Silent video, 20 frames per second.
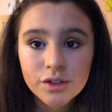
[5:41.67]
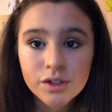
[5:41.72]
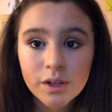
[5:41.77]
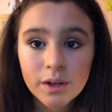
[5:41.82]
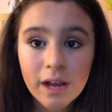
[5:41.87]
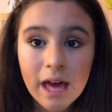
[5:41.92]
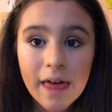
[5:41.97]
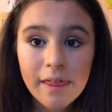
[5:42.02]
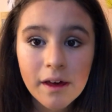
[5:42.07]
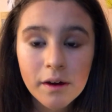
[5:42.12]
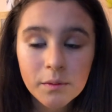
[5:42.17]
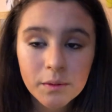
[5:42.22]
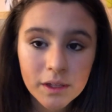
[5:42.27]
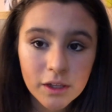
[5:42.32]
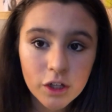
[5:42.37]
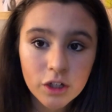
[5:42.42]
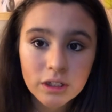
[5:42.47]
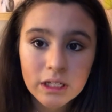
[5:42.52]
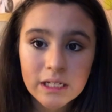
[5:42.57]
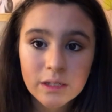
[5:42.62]
So now that we
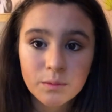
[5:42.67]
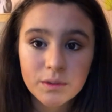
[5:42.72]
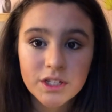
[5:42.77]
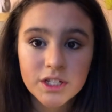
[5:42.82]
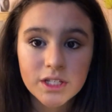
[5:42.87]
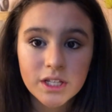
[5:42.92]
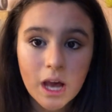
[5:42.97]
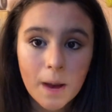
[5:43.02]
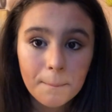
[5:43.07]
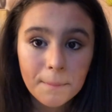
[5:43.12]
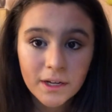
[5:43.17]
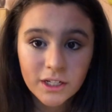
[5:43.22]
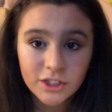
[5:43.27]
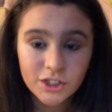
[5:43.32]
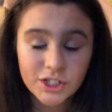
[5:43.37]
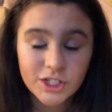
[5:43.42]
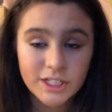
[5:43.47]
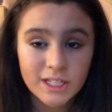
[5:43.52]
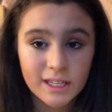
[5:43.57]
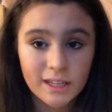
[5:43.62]
look like we just got
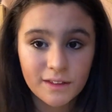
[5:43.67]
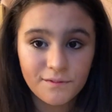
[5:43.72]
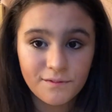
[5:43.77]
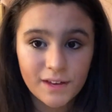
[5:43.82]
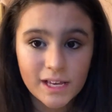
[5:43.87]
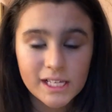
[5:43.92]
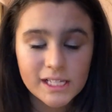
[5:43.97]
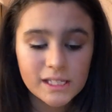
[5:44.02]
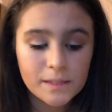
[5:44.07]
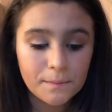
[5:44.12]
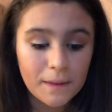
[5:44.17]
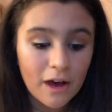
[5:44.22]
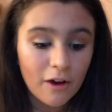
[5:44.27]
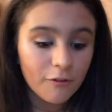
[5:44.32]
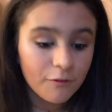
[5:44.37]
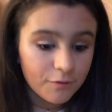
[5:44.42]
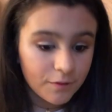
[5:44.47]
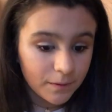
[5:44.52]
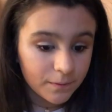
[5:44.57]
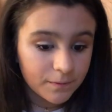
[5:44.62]
punched in the face
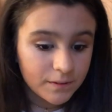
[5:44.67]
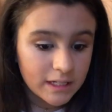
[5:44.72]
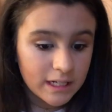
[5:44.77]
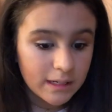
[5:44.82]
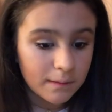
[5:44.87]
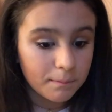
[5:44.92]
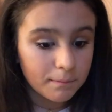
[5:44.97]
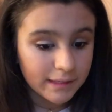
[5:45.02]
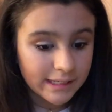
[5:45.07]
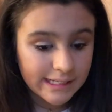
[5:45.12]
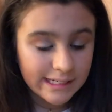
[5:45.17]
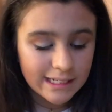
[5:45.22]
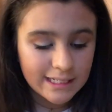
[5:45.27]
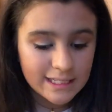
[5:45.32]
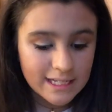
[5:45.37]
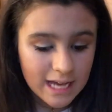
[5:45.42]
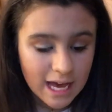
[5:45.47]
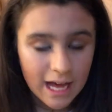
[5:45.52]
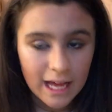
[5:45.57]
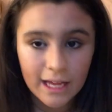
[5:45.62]
about 15
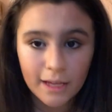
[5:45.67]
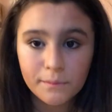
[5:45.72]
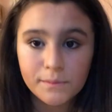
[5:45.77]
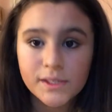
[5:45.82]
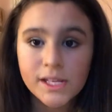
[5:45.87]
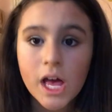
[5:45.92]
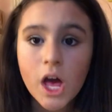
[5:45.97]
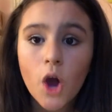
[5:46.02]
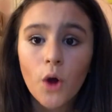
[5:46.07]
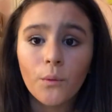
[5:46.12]
million times,